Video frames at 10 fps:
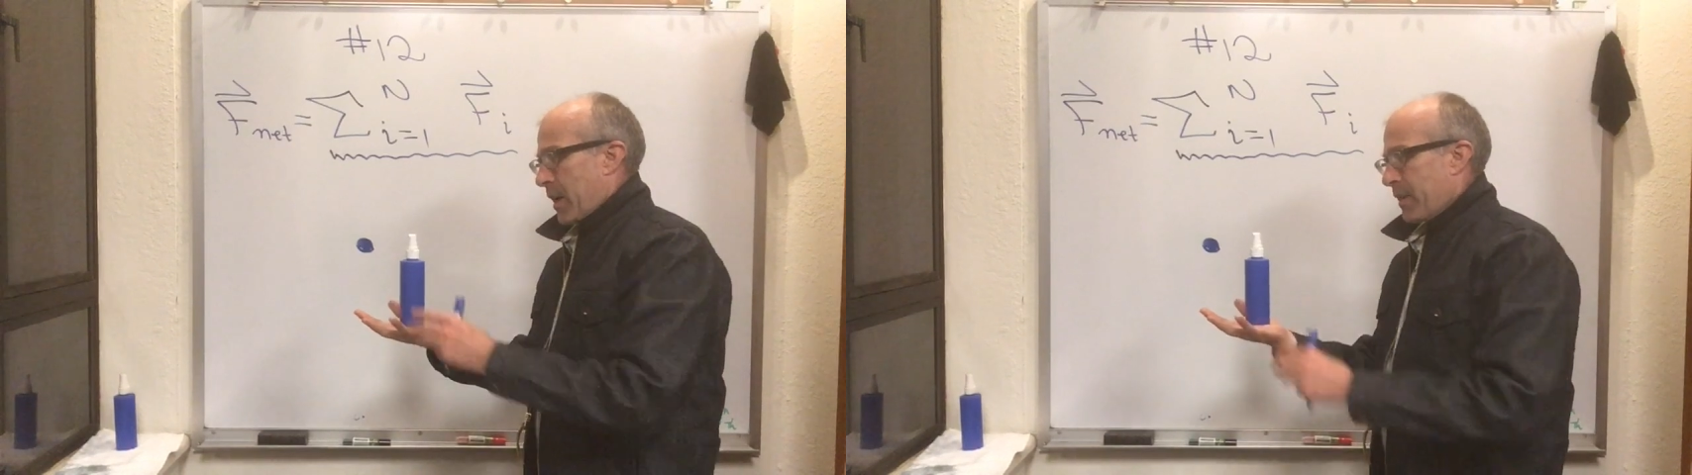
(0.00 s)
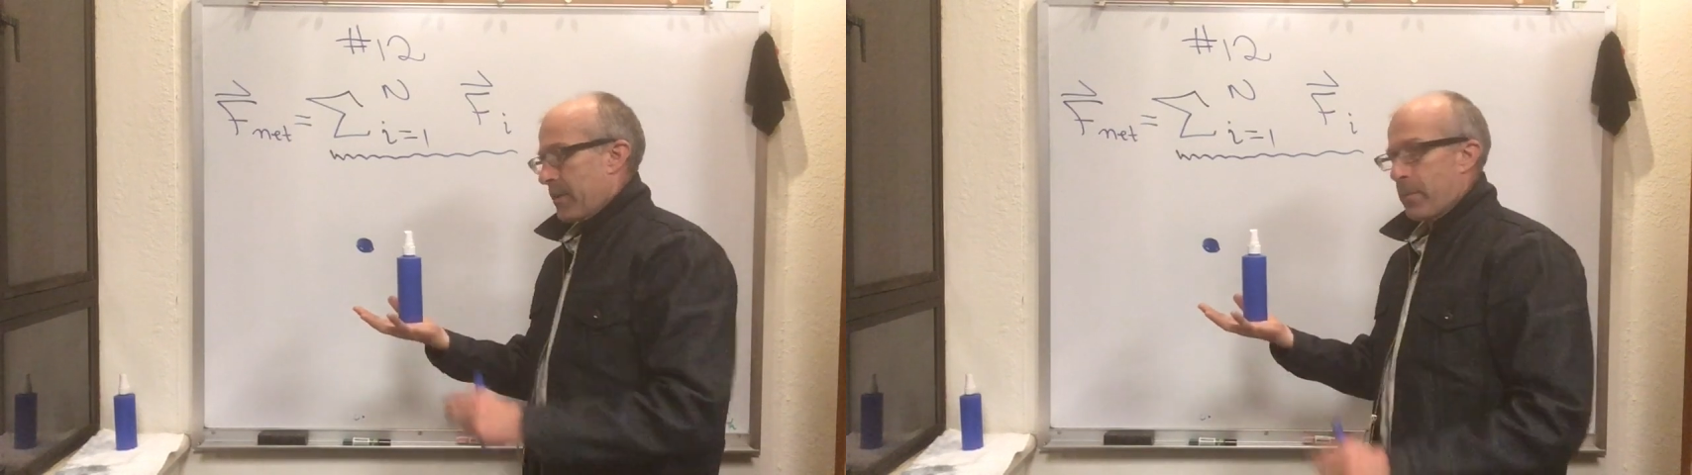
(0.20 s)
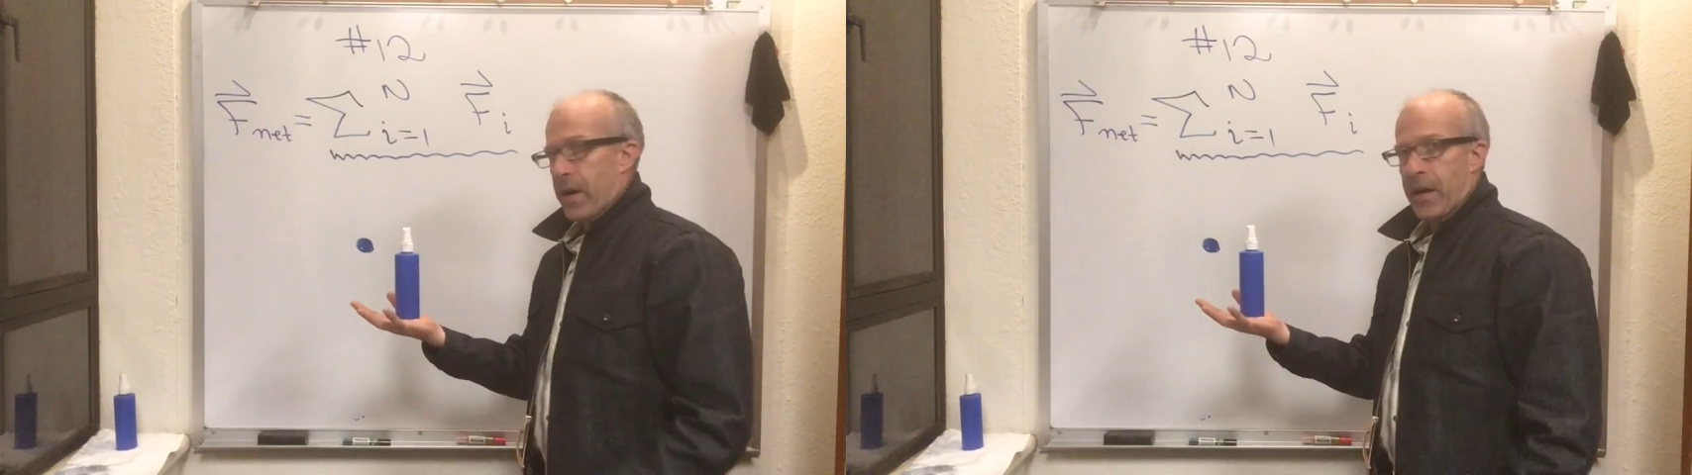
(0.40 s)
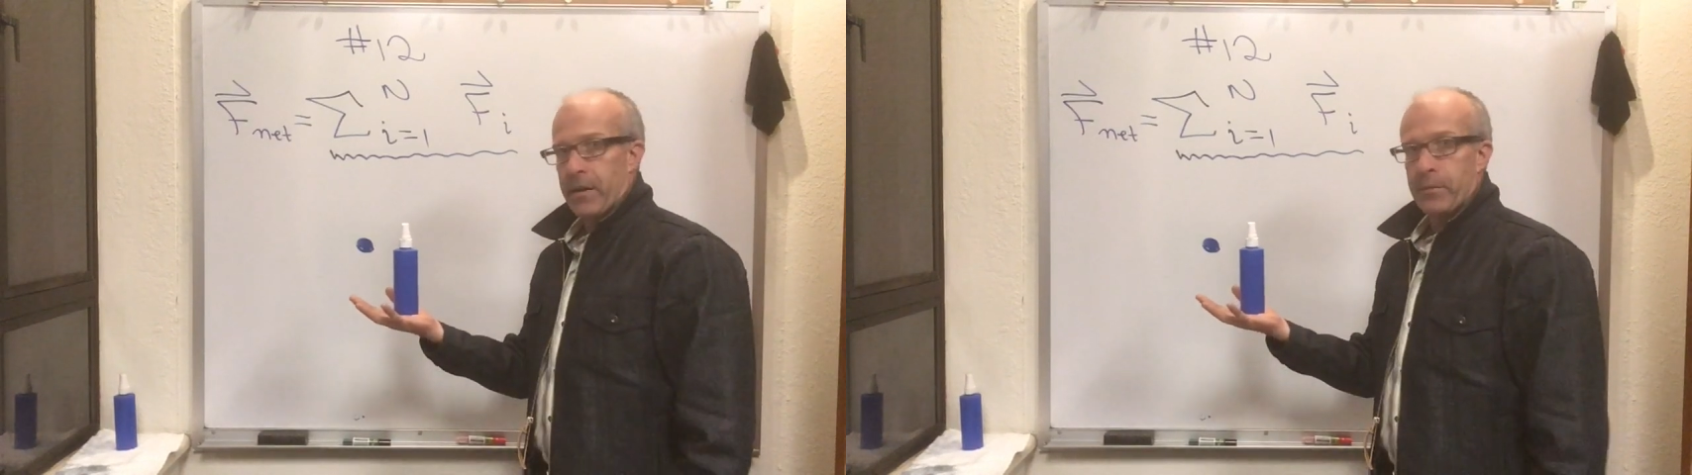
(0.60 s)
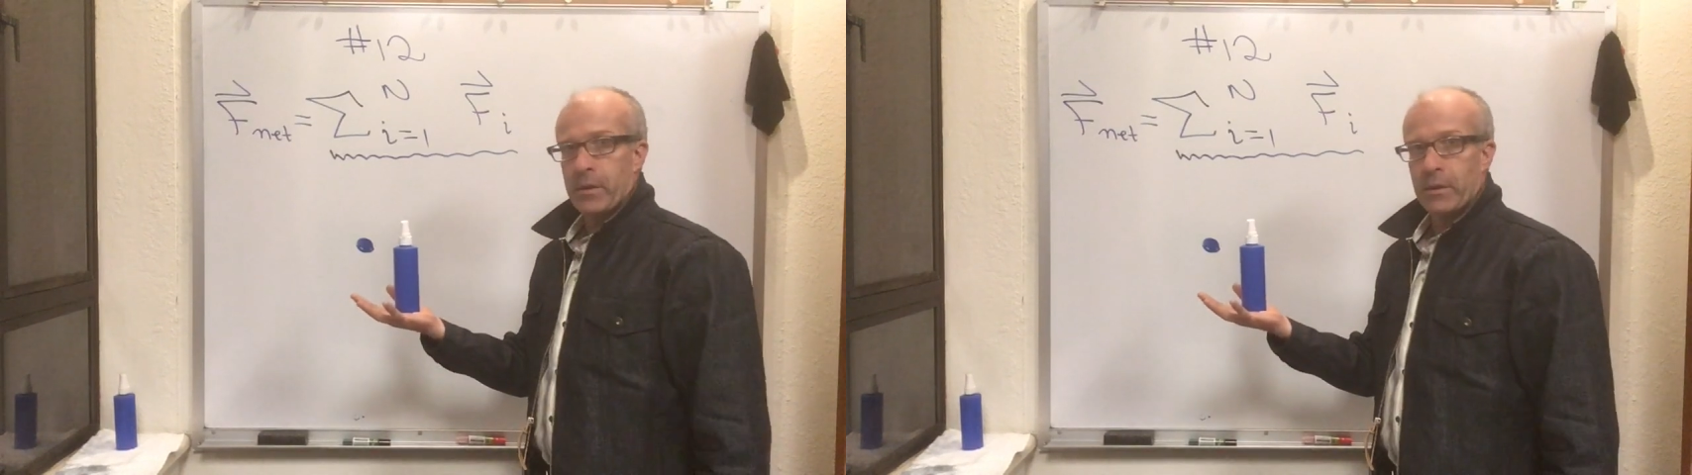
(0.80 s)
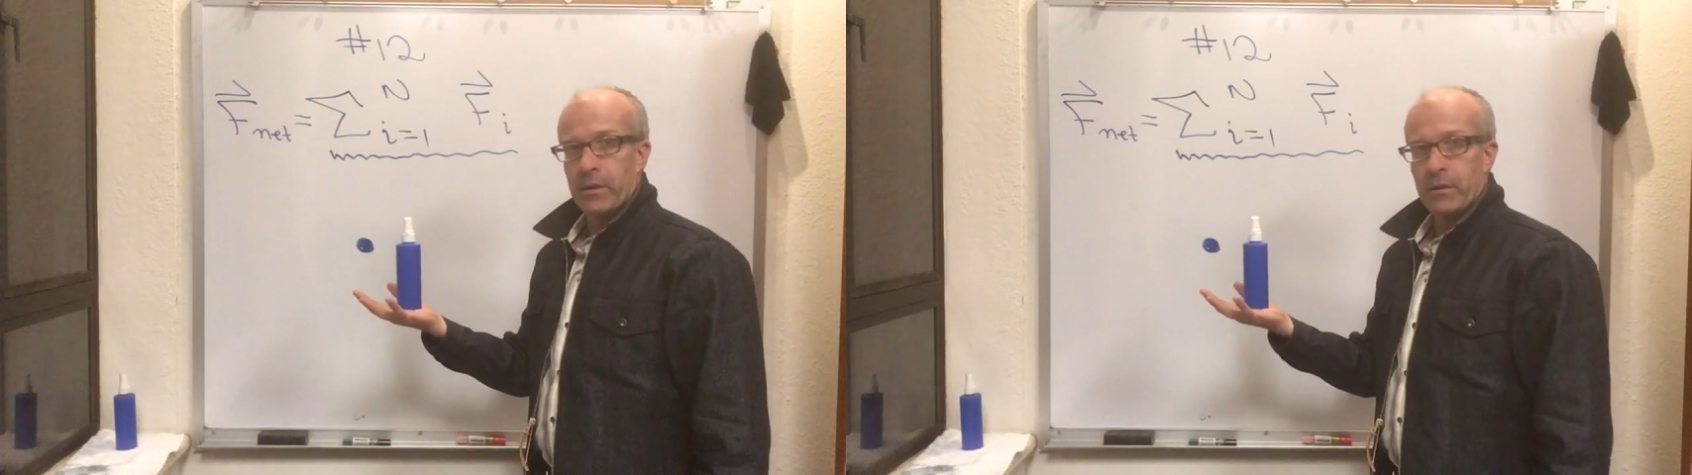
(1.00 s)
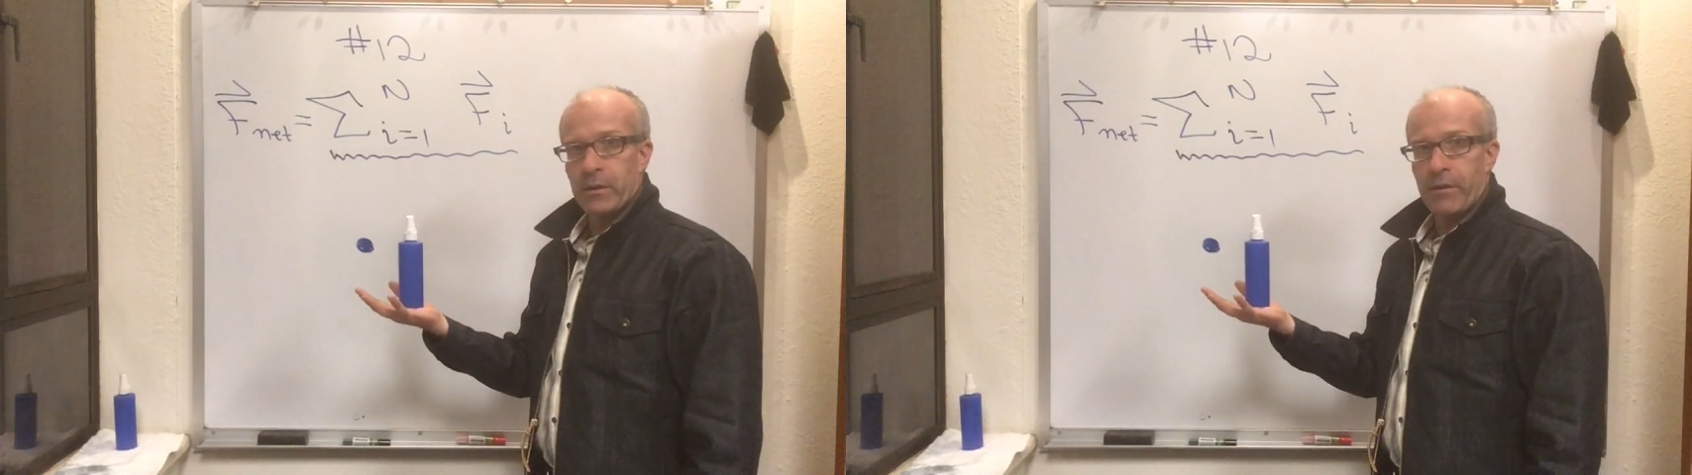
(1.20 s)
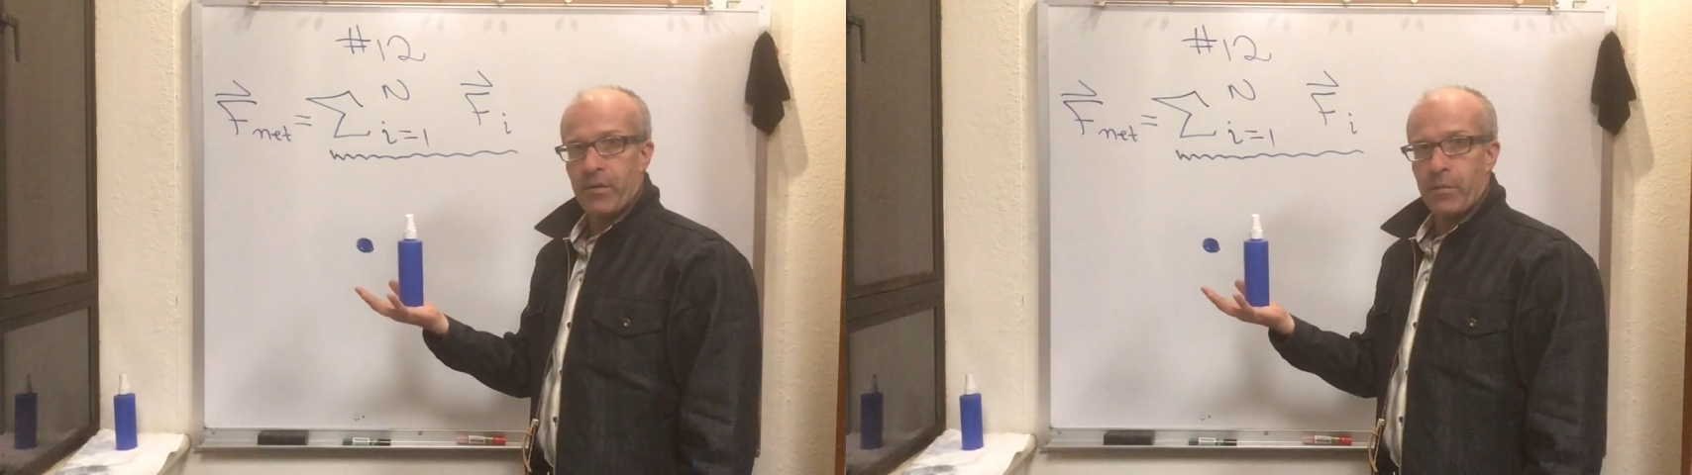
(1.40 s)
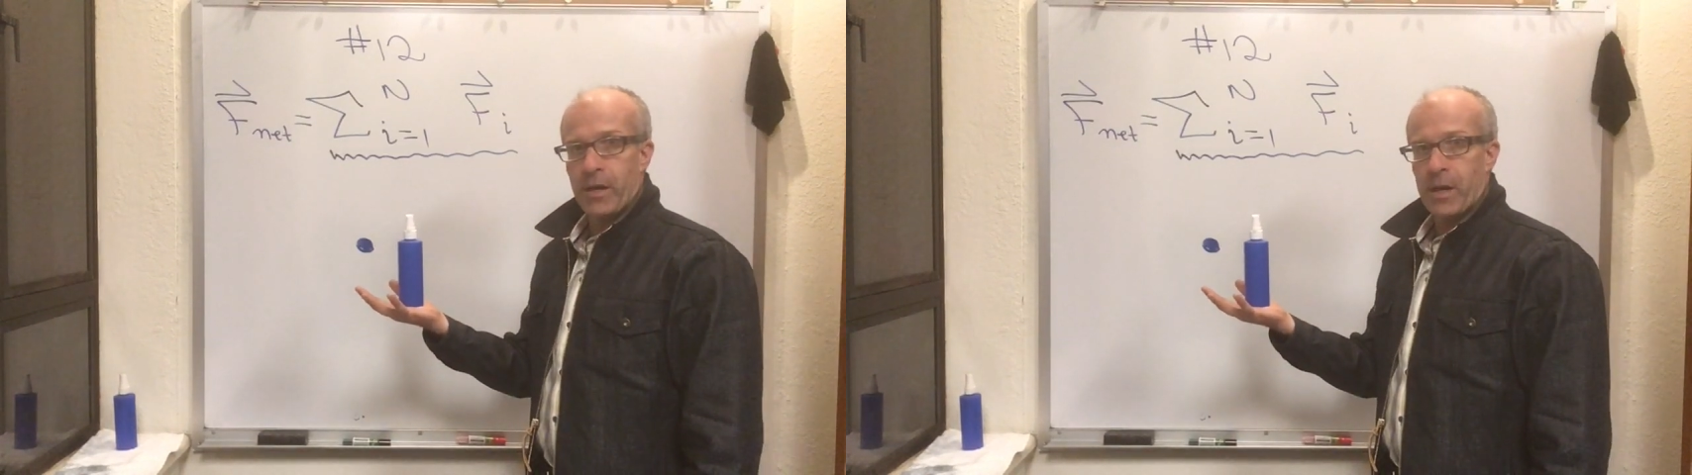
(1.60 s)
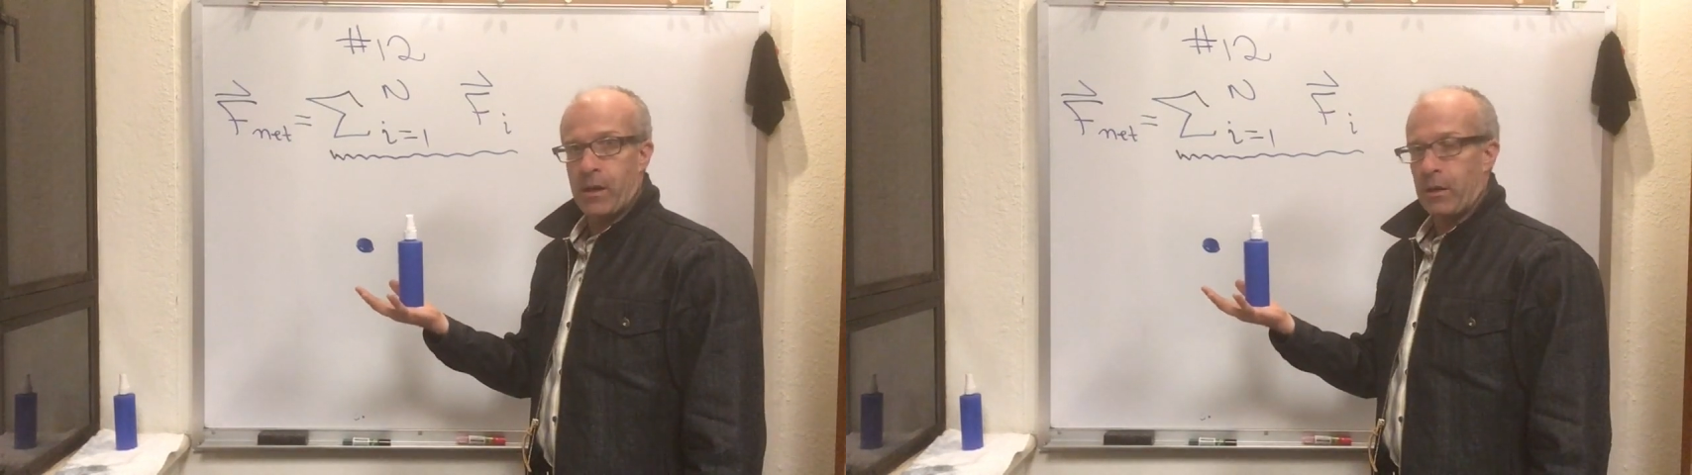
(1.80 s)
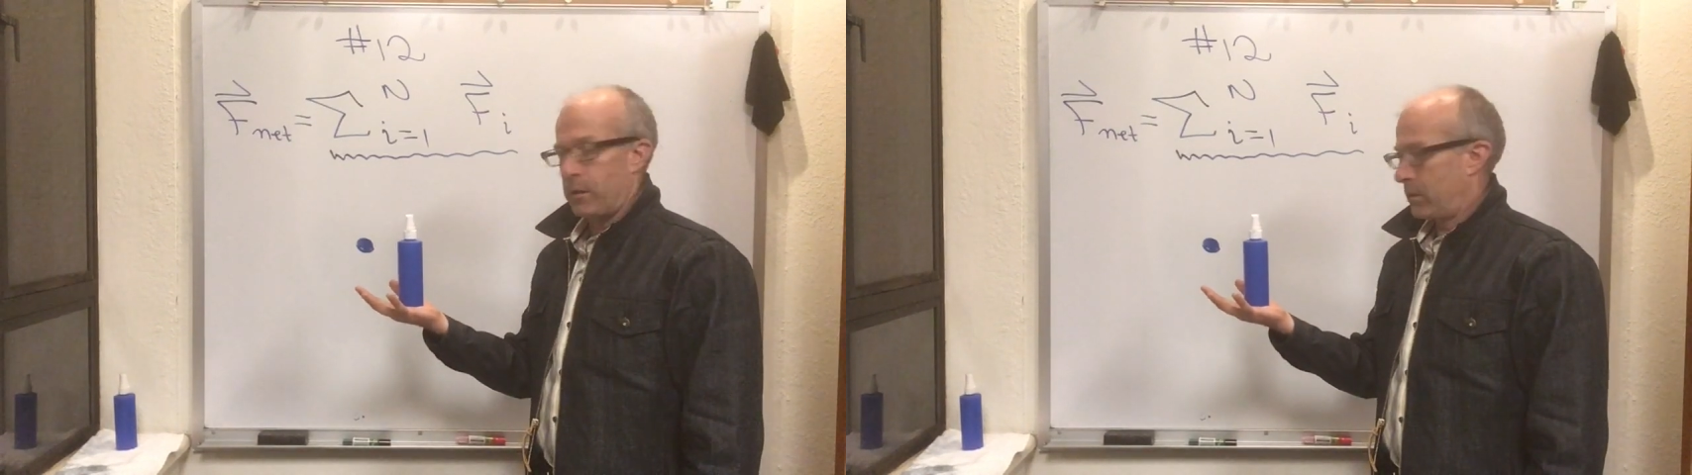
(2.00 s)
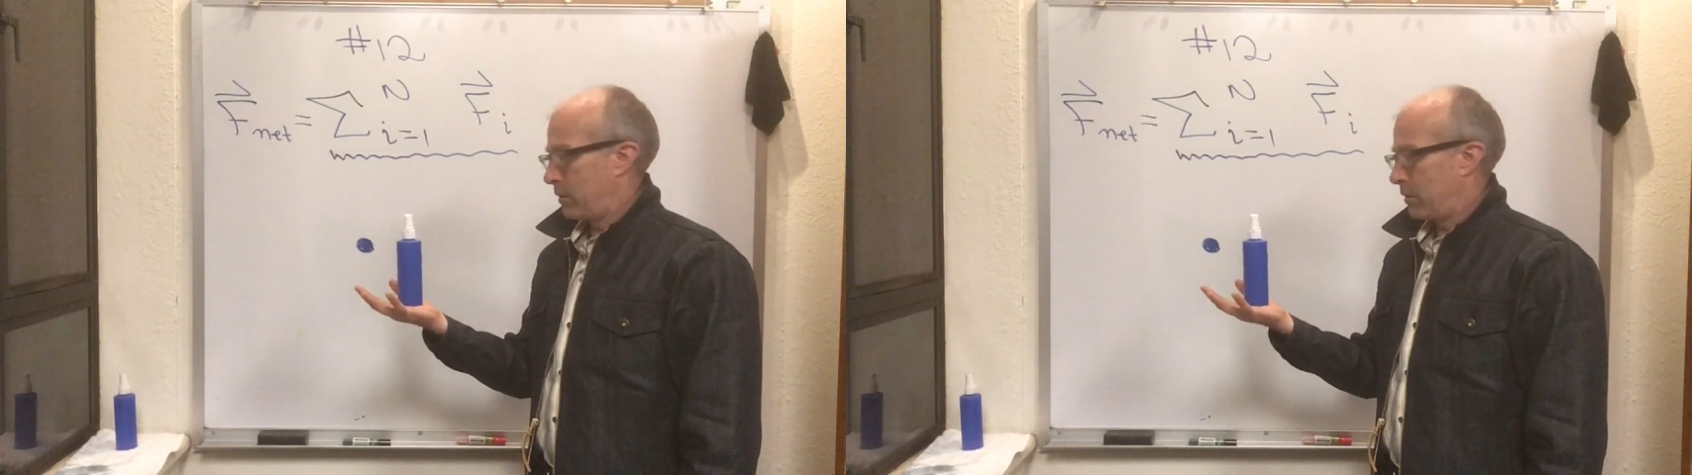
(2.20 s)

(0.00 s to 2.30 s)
on the bottom of the bottle